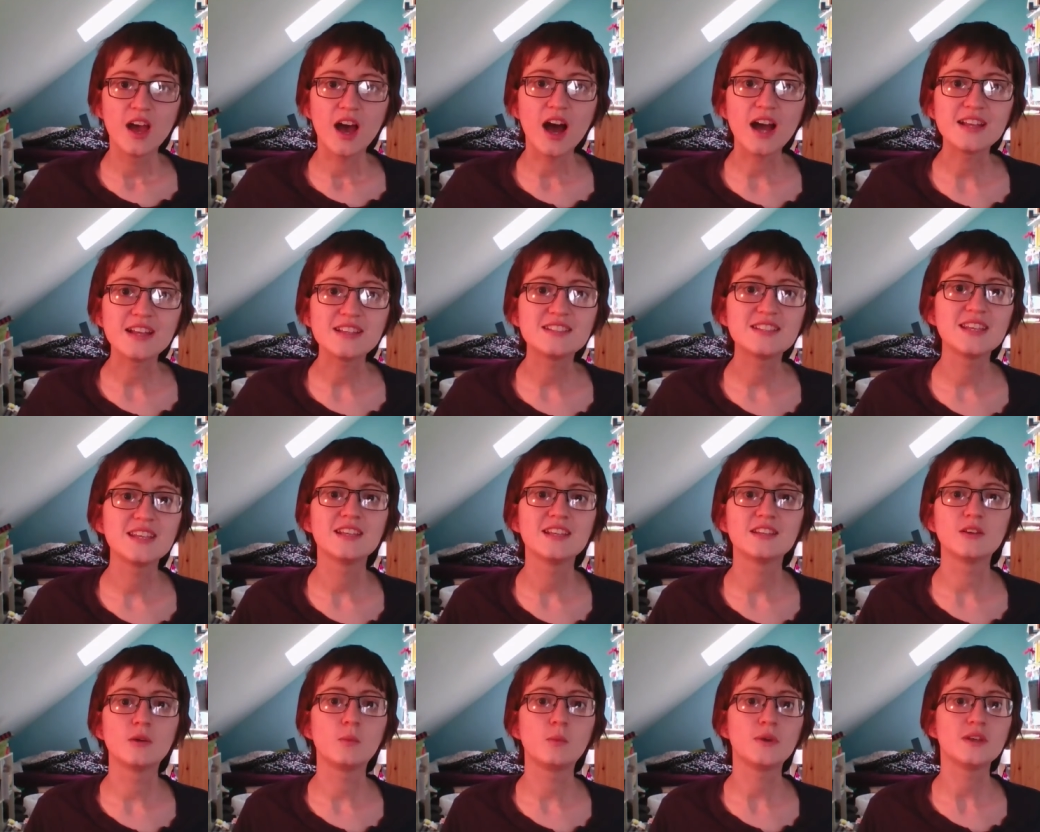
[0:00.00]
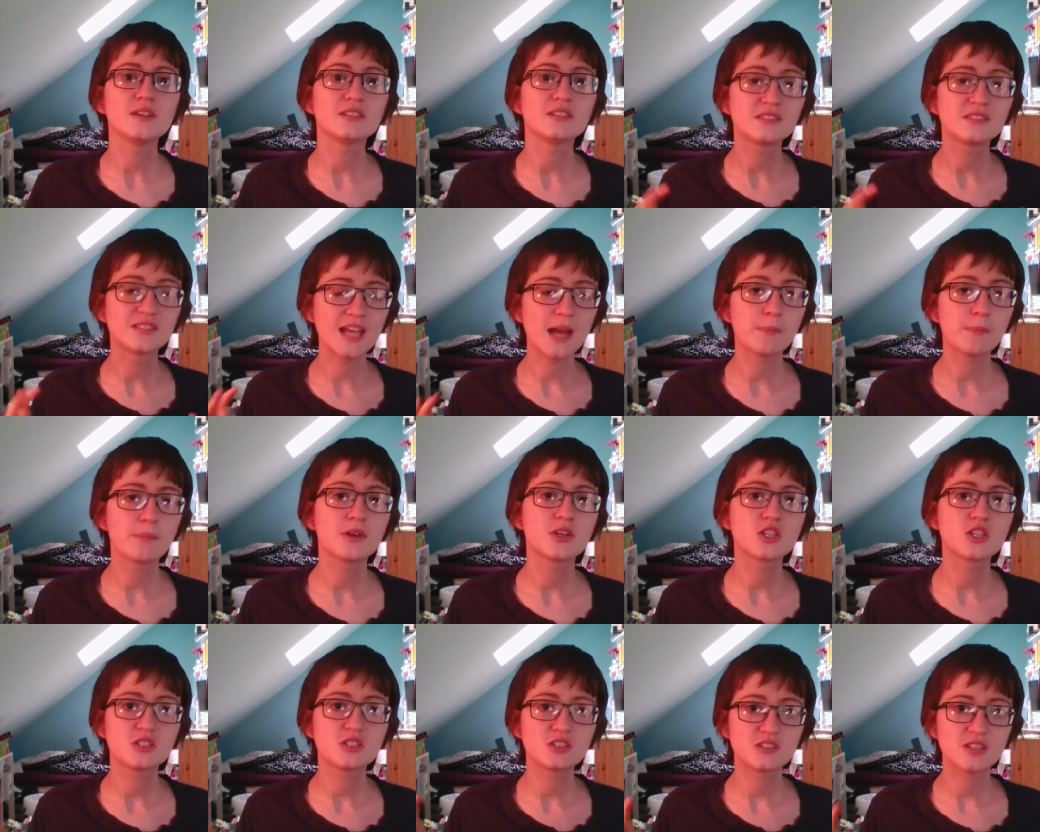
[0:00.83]
idea that we
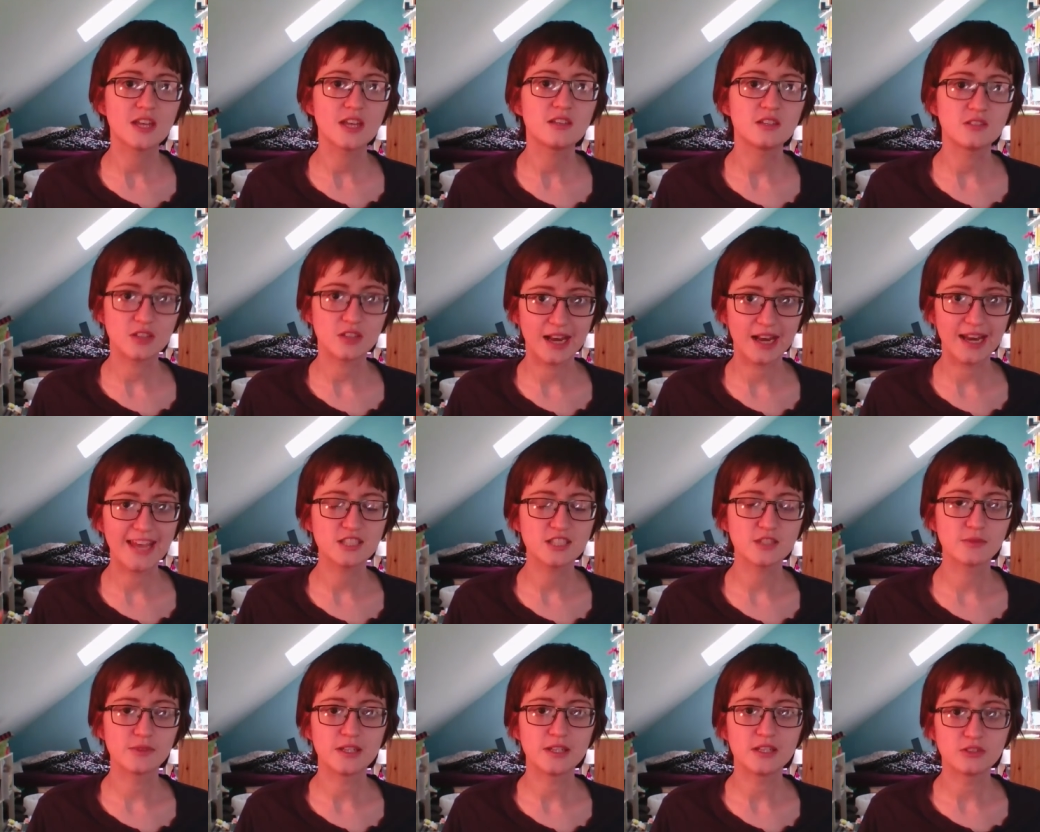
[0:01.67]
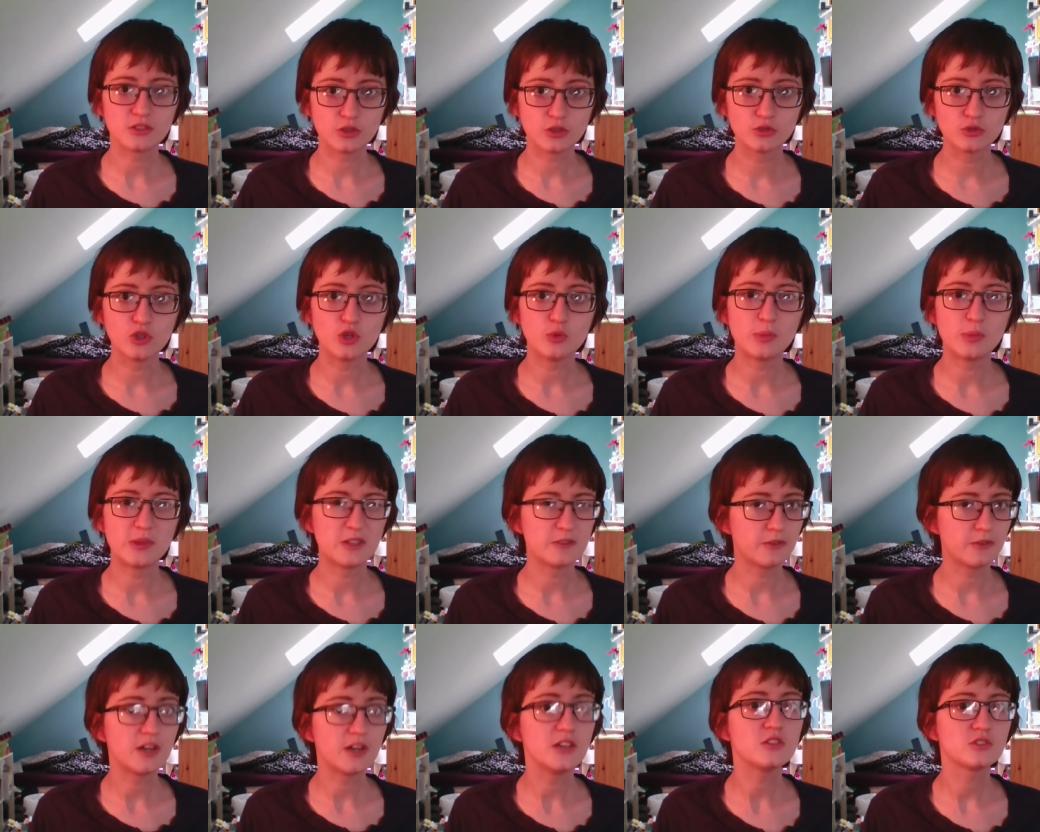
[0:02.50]
established status collectively as a group in a
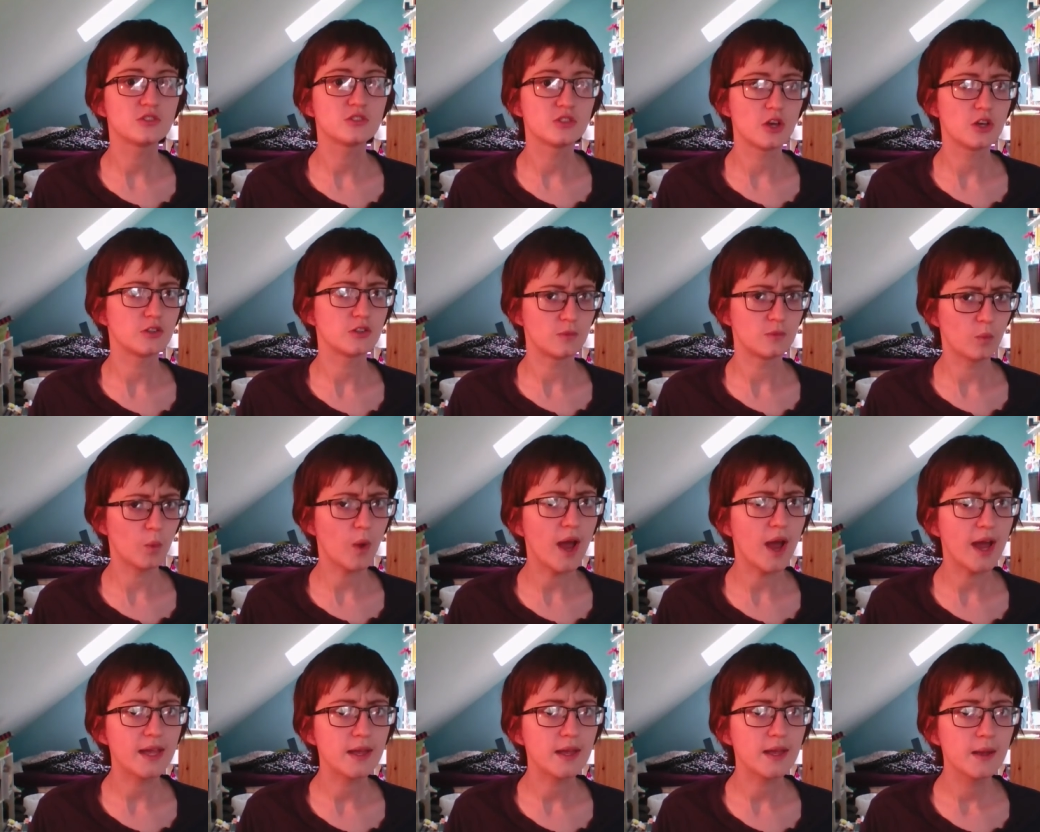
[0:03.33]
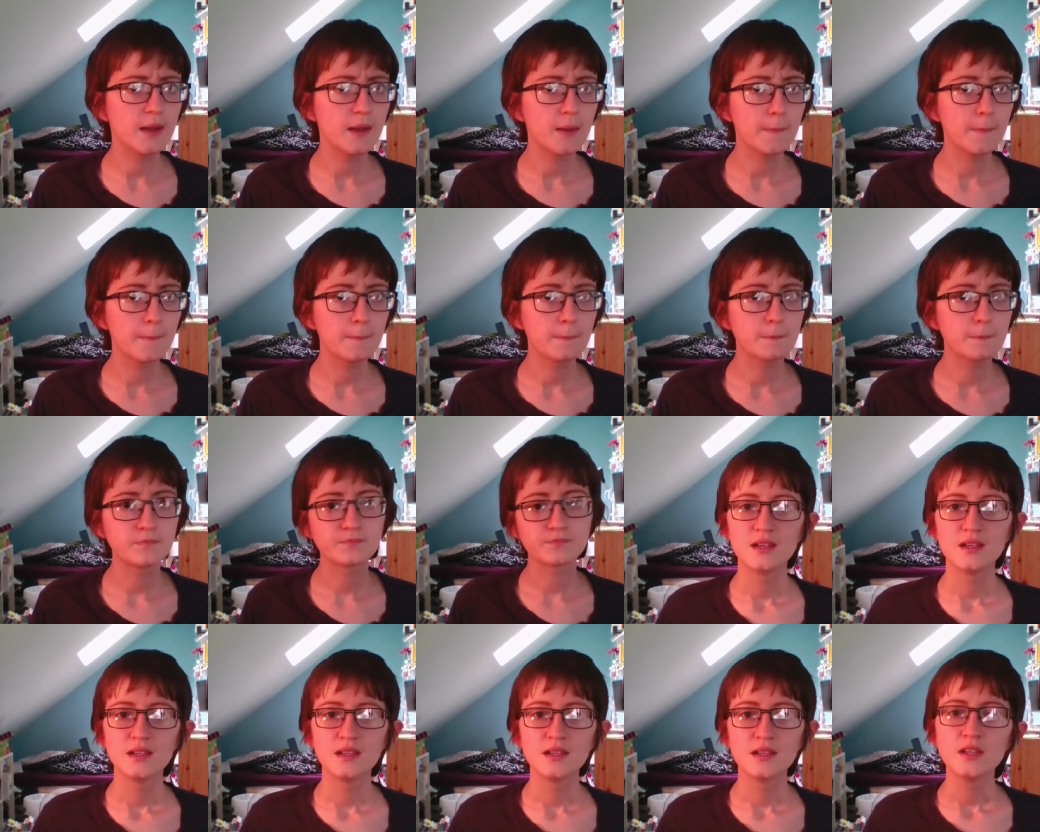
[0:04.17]
very certain way.
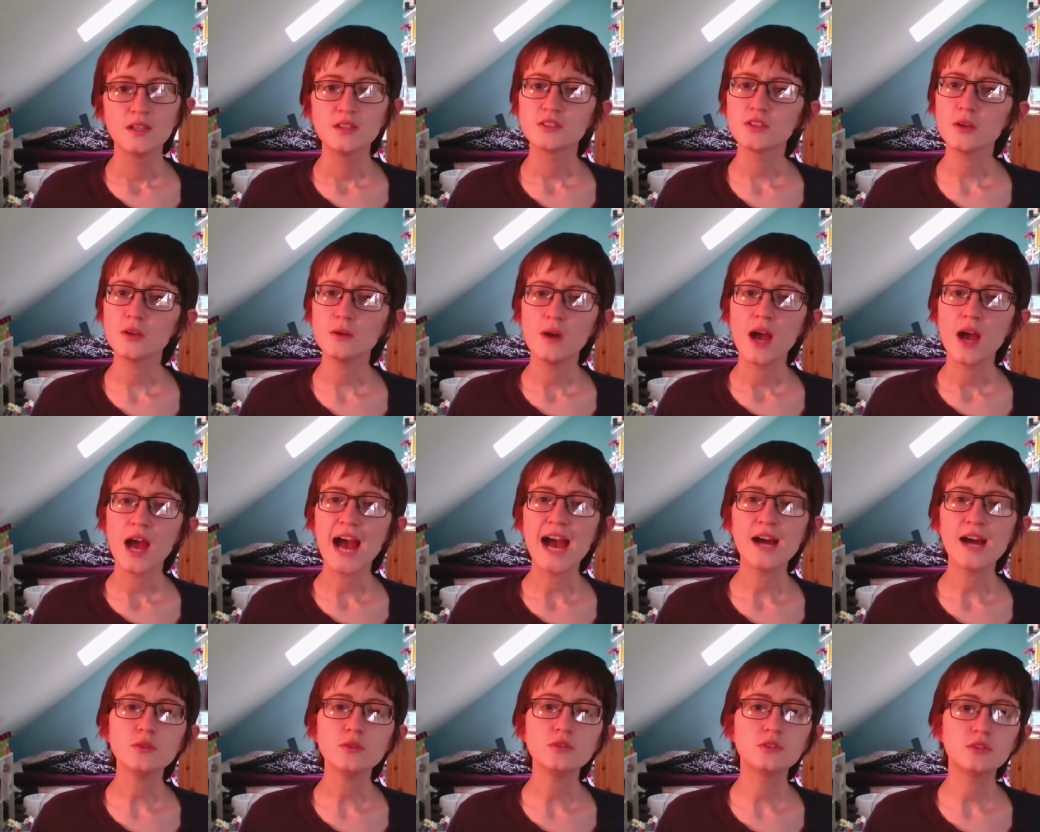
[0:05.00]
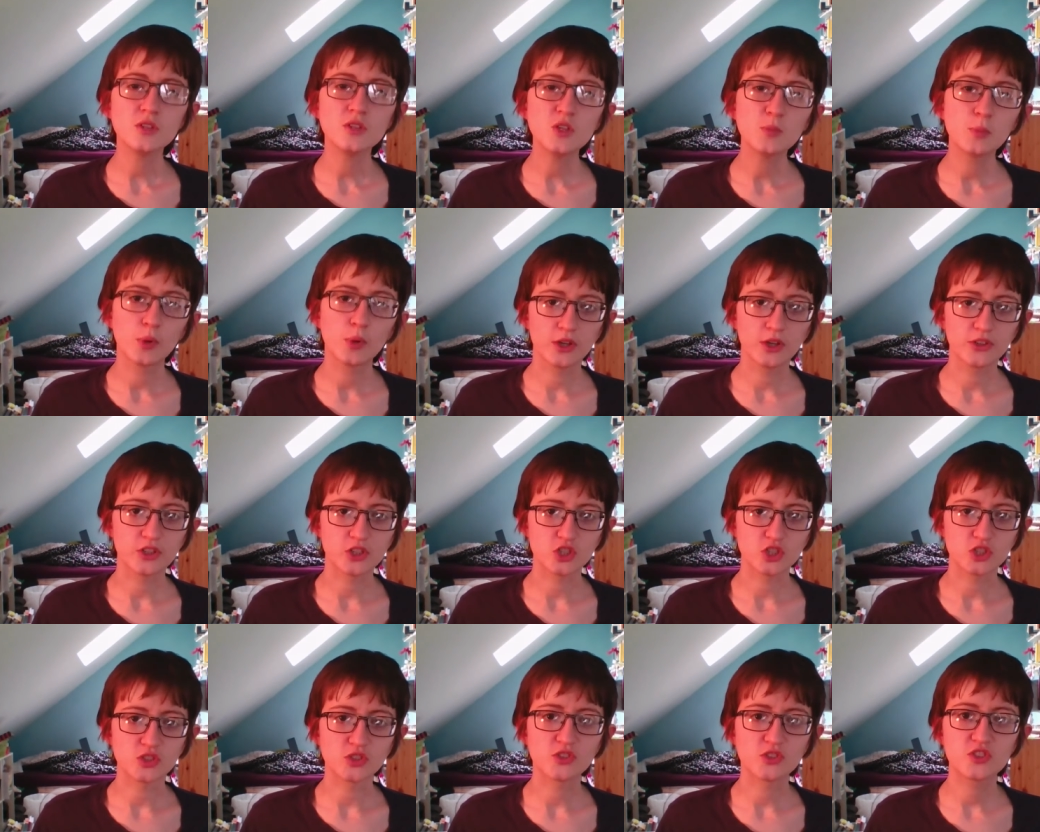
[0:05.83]
So how do
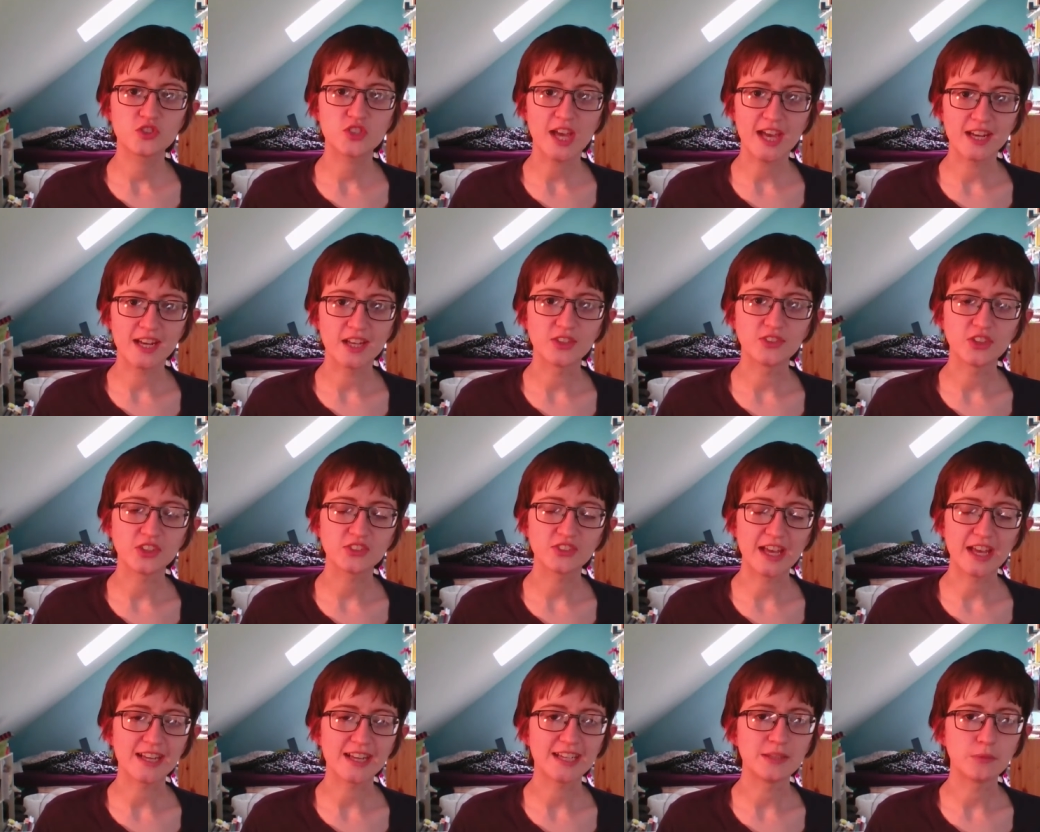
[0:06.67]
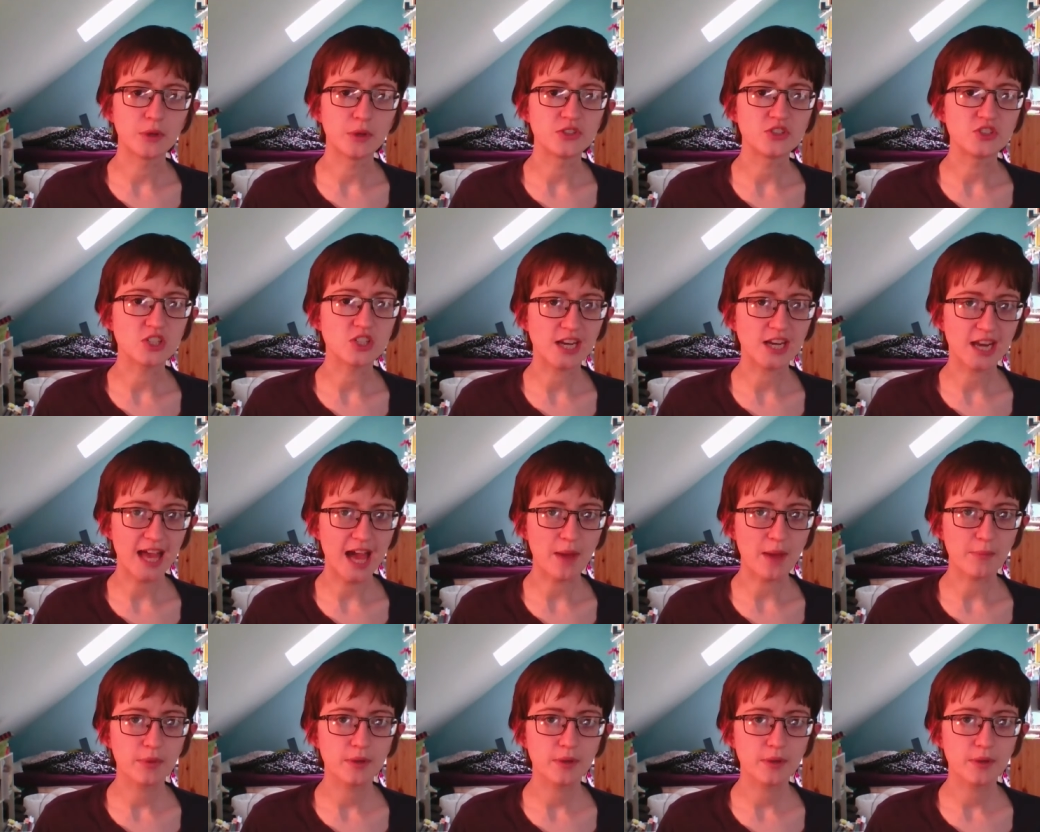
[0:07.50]
politicians tell us exactly when to clap?